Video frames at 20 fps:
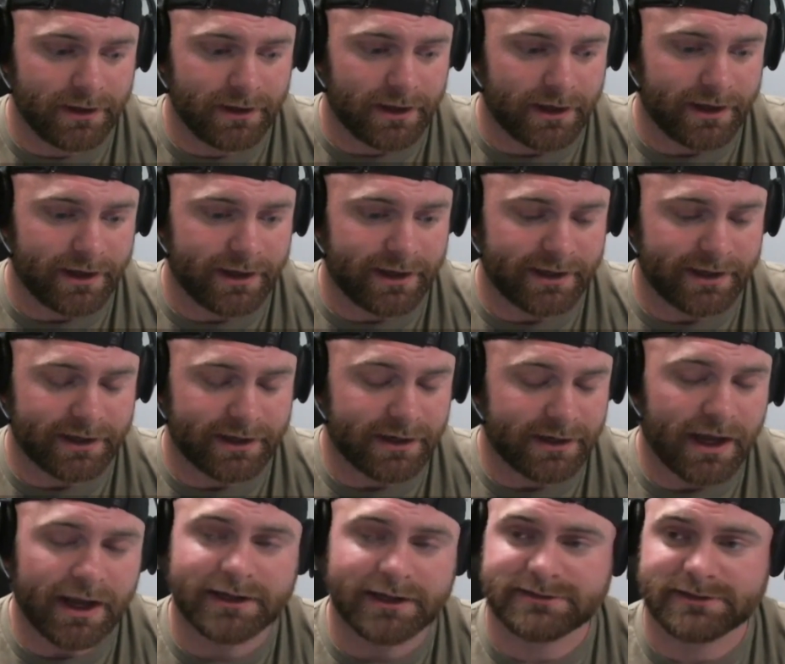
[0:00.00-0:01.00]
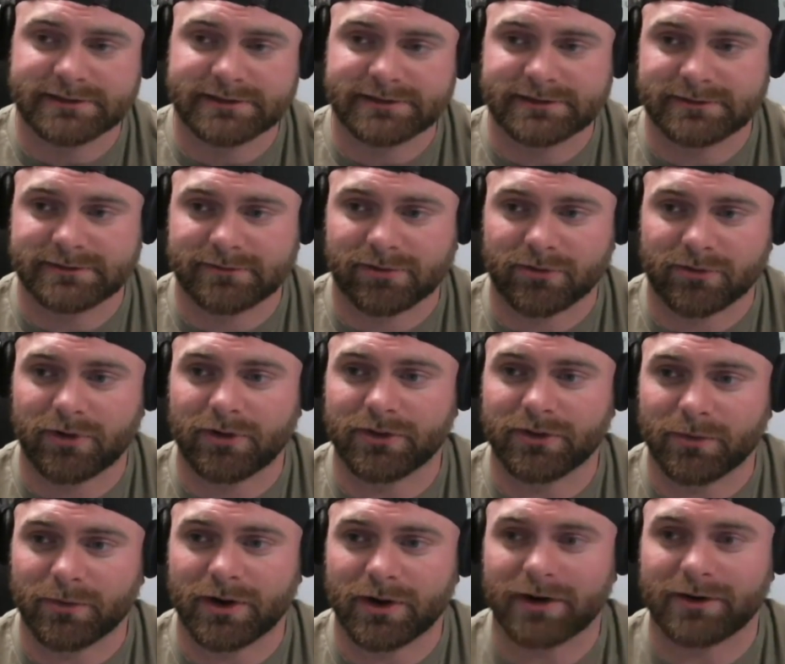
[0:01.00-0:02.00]
And not just throw the
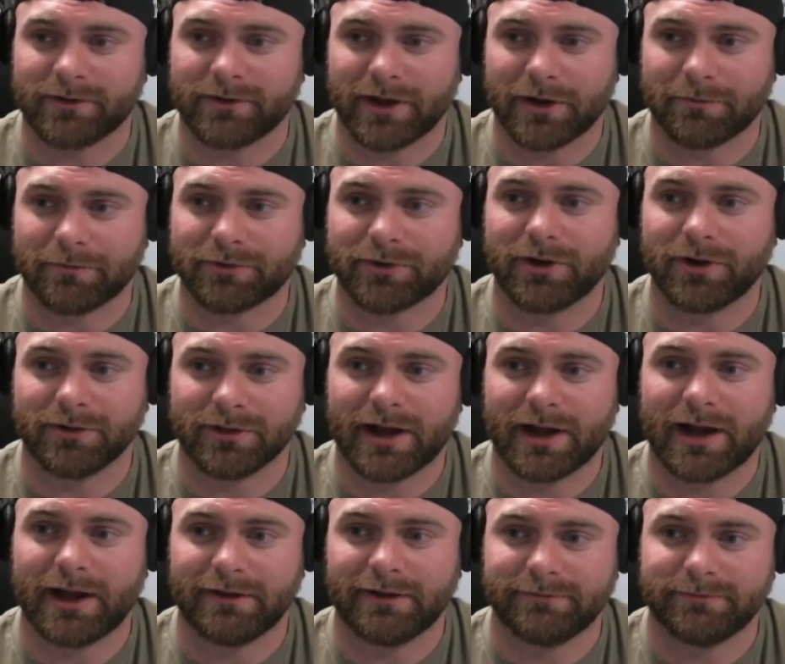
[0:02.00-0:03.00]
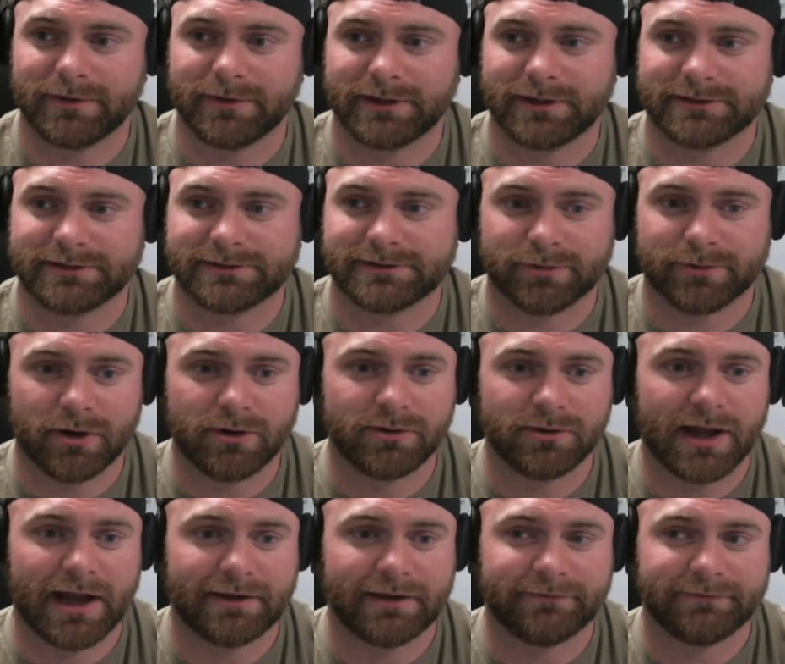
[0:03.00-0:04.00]
word around pro-life, because
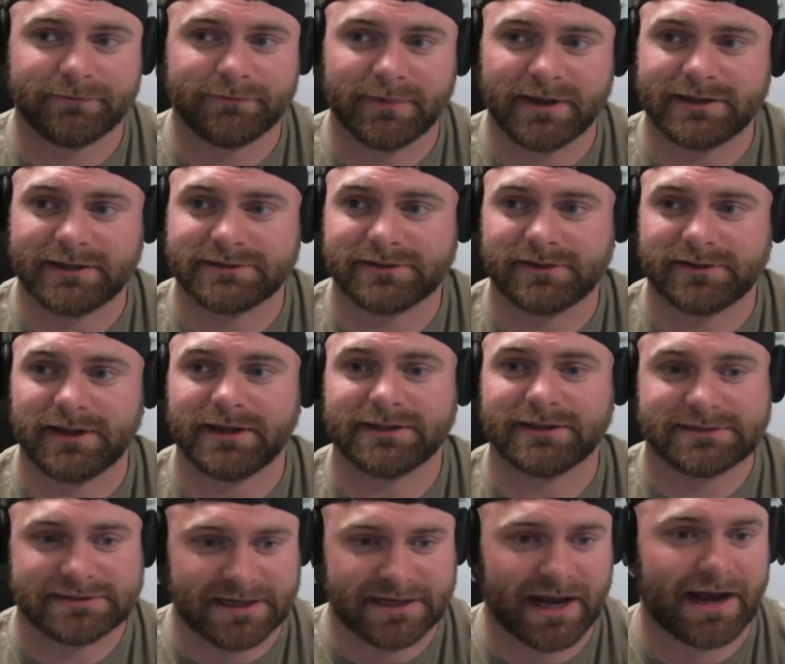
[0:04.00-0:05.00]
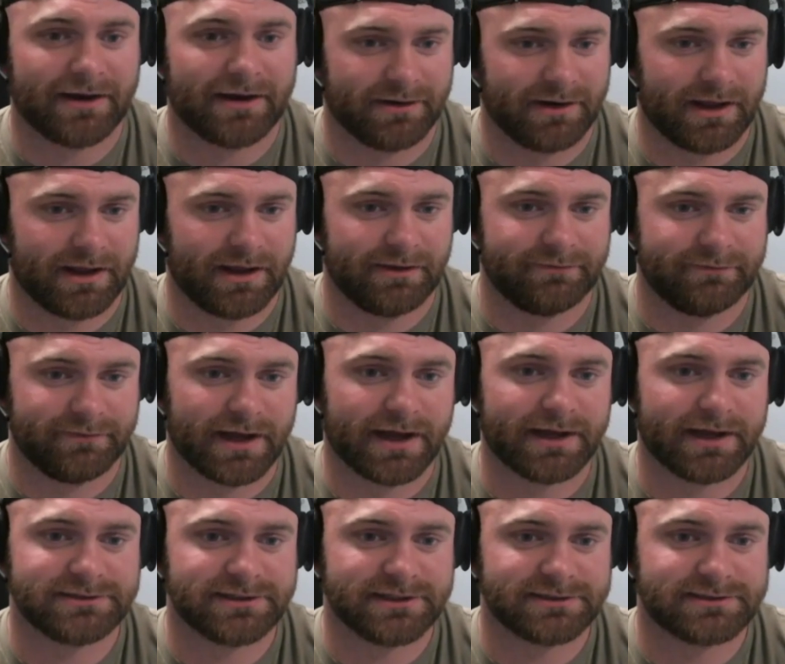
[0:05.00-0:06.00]
pro-life means the entire life,
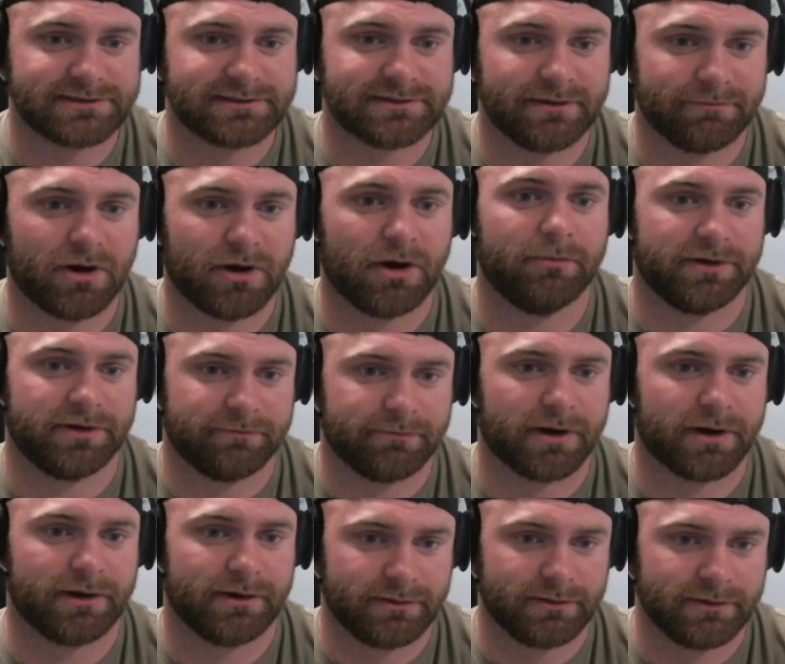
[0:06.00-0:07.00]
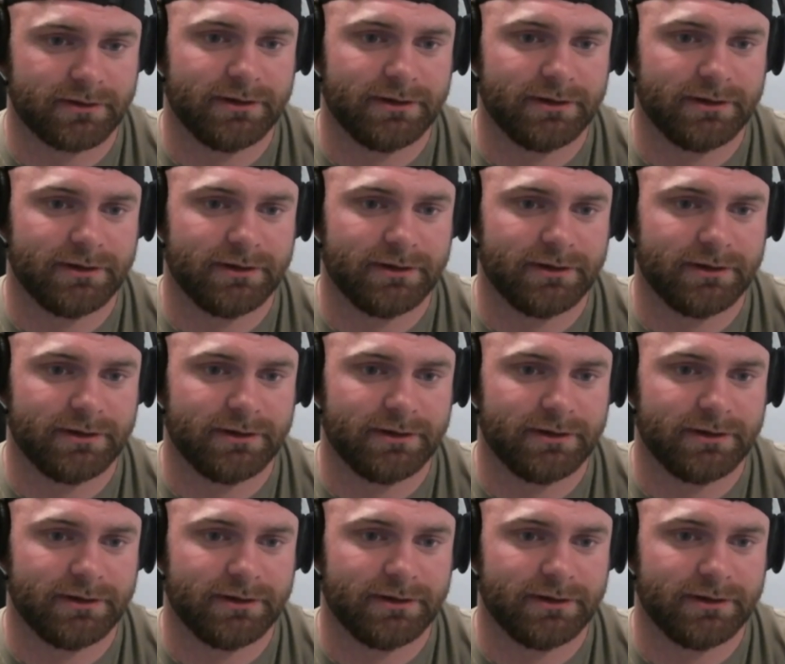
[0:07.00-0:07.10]
not just the moment of birth.